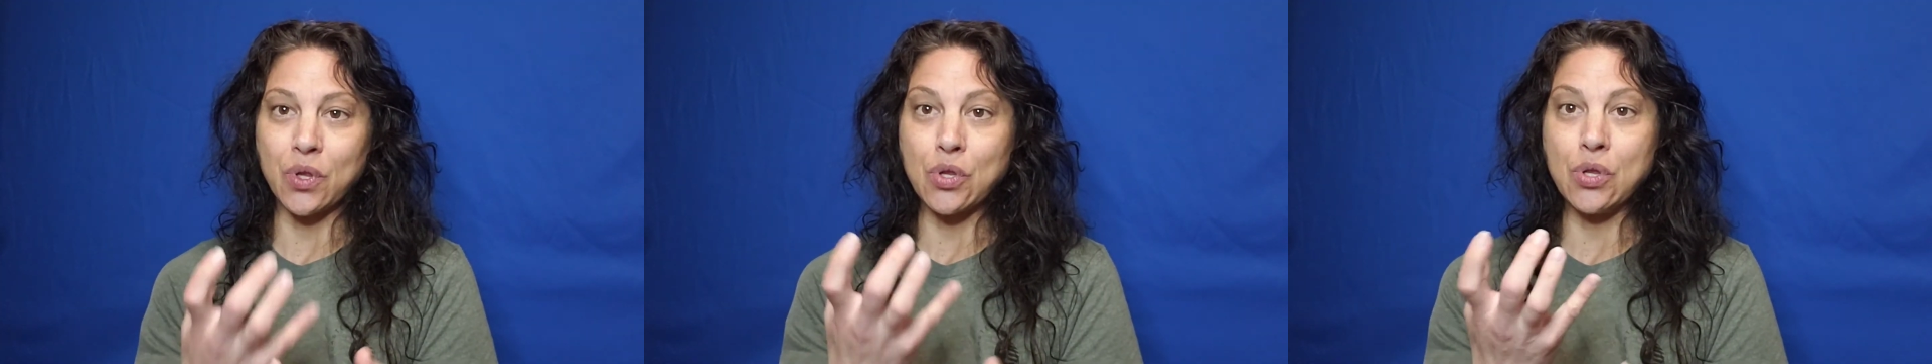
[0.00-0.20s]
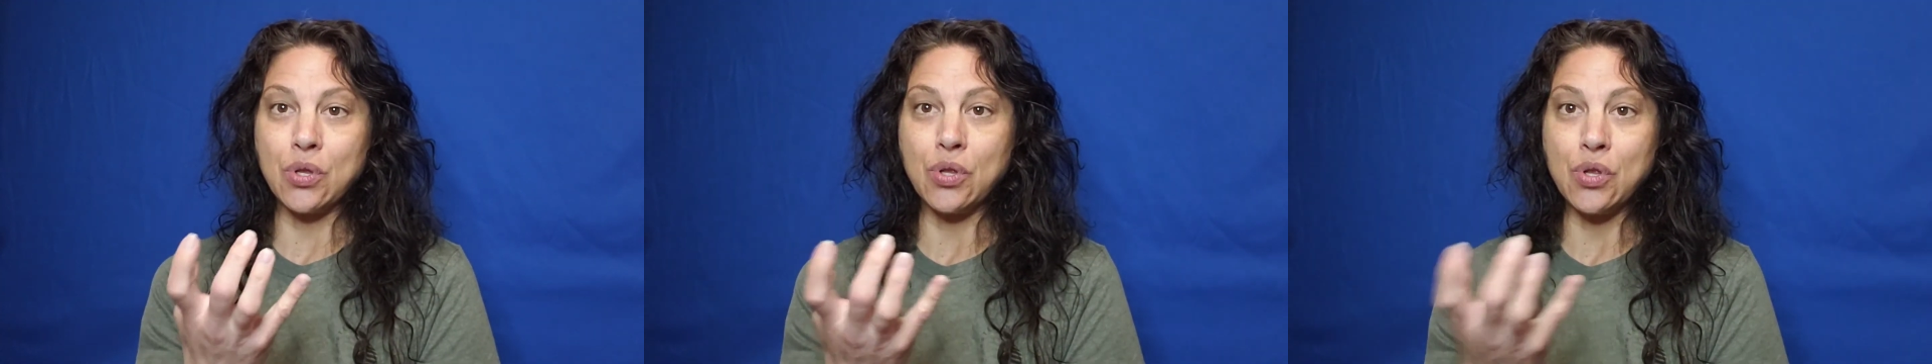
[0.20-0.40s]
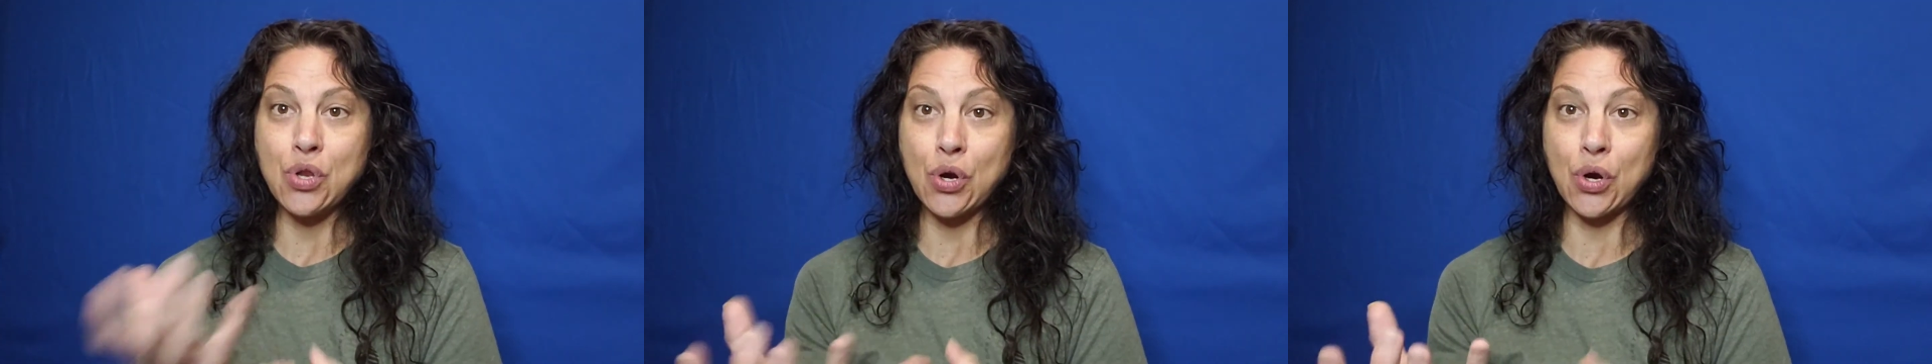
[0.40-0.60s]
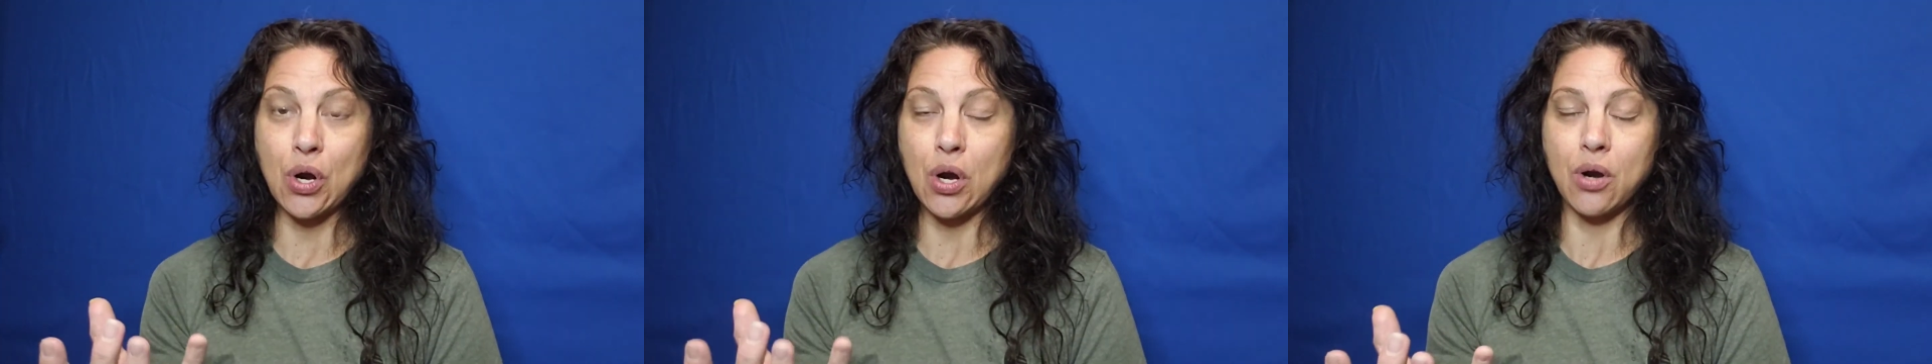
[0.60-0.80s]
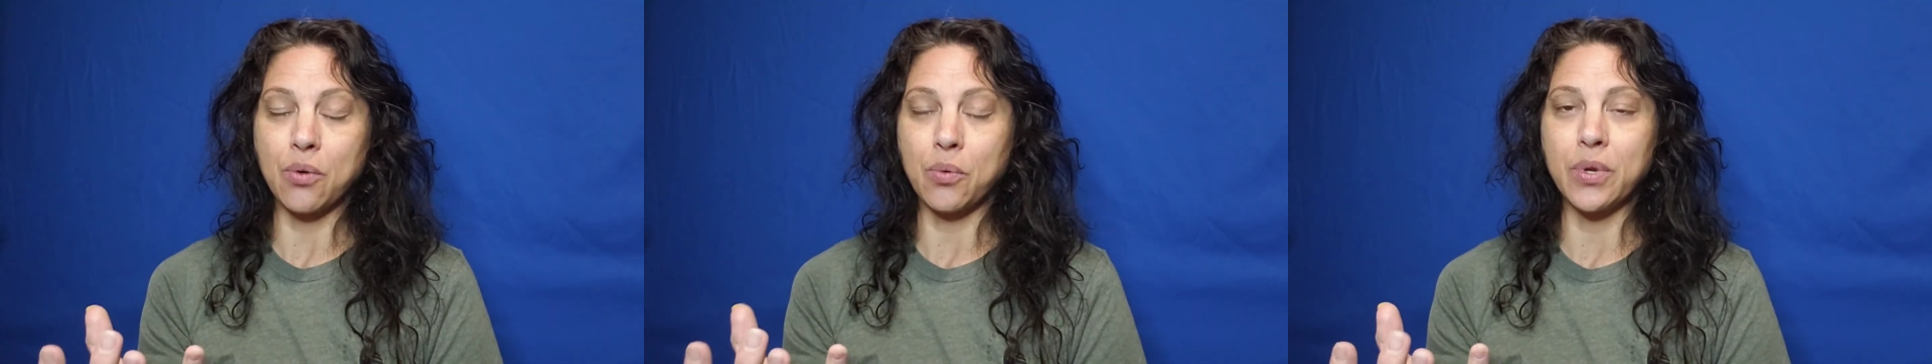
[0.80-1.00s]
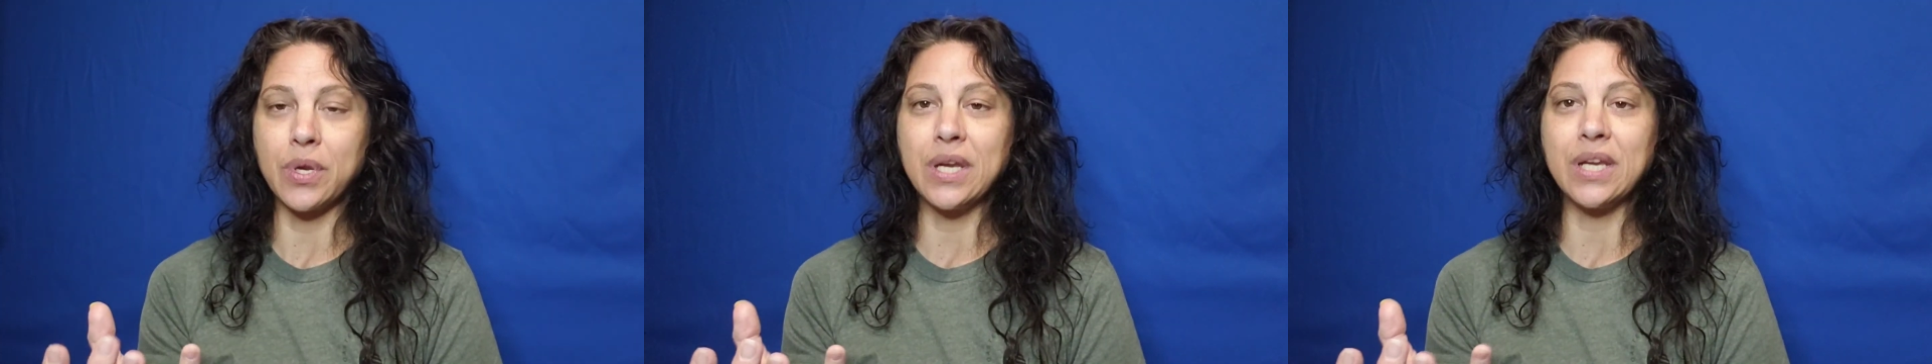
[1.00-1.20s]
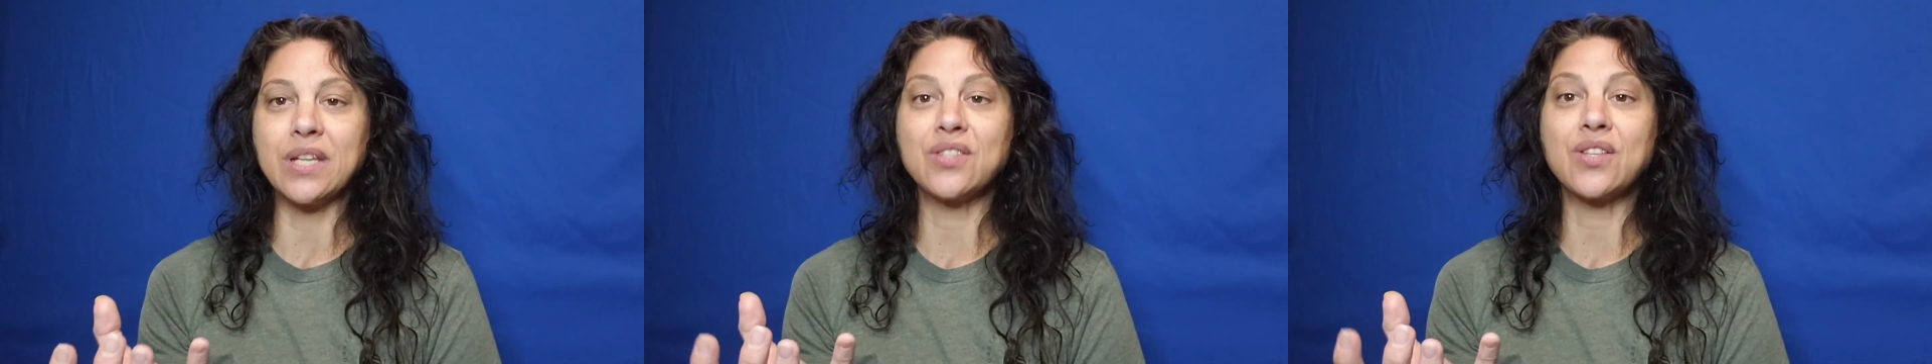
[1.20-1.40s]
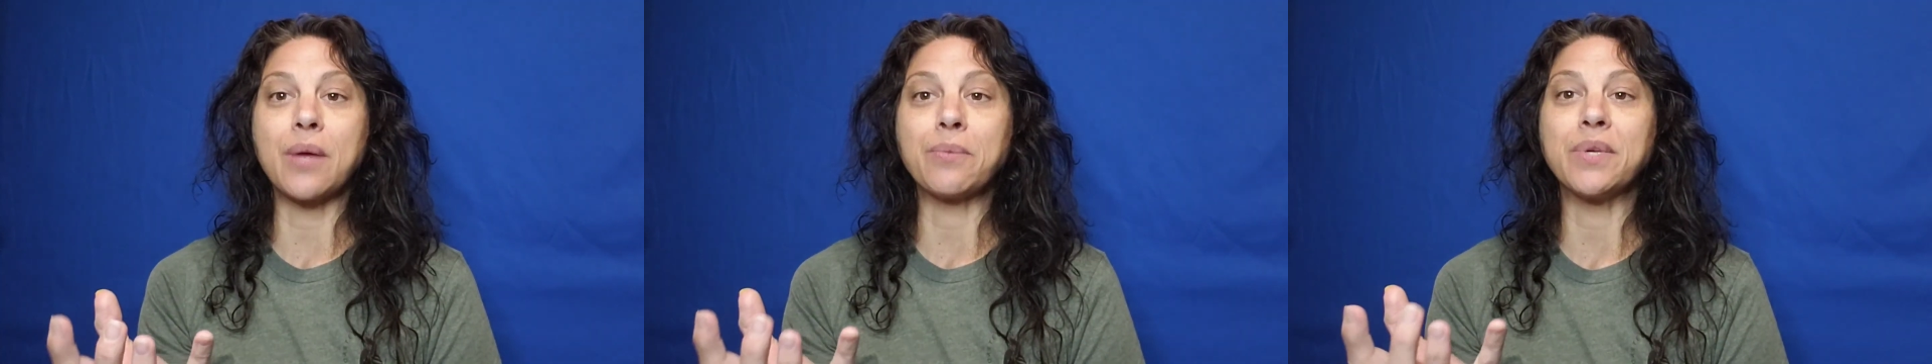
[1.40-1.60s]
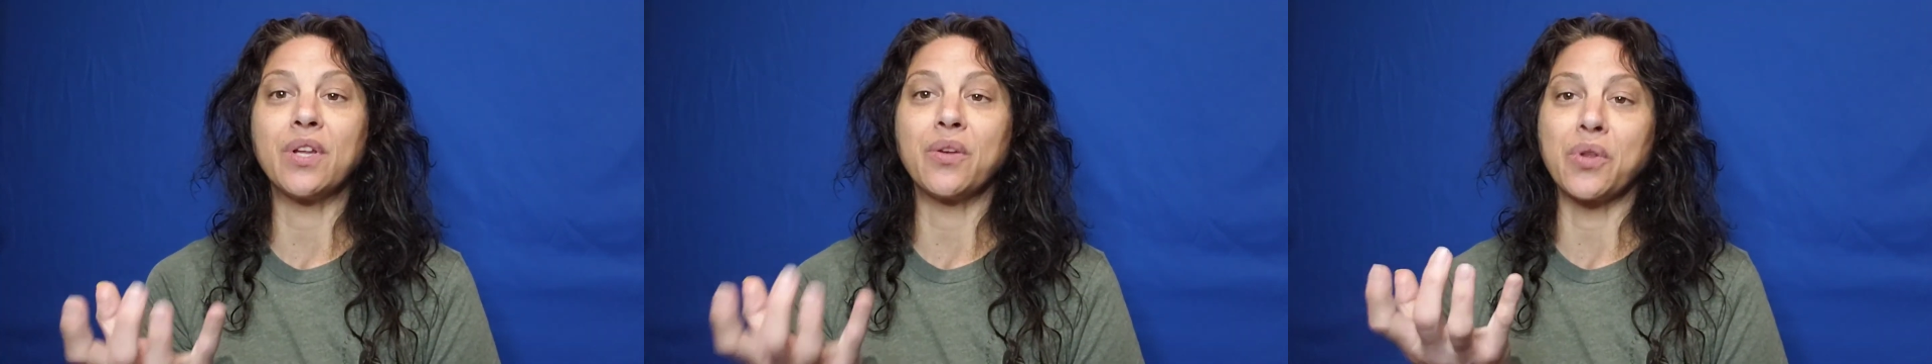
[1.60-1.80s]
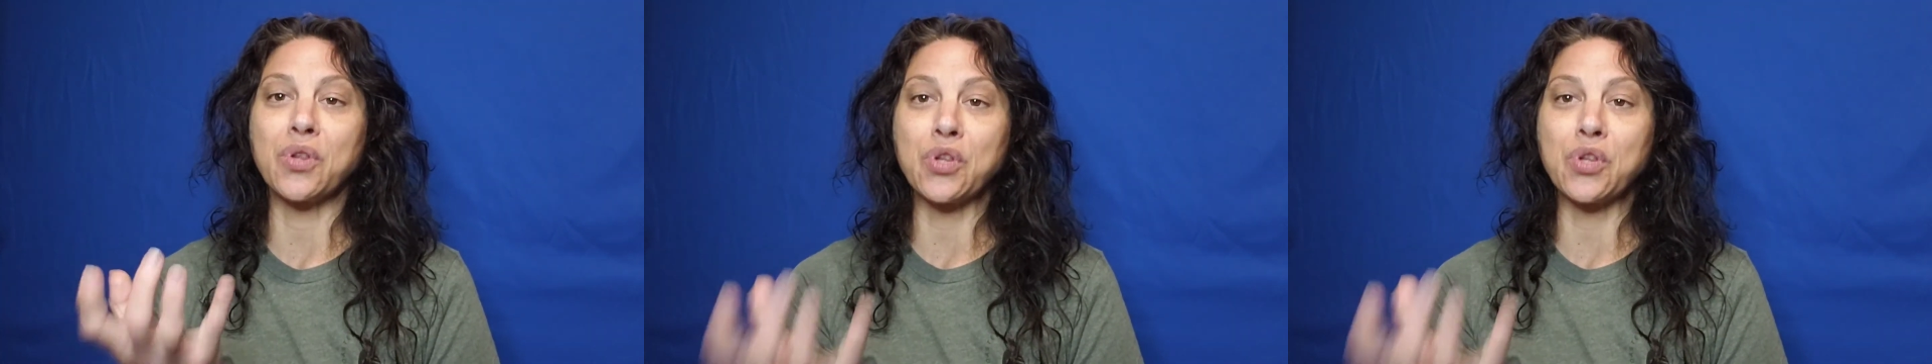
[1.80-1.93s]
we need to stop dealing with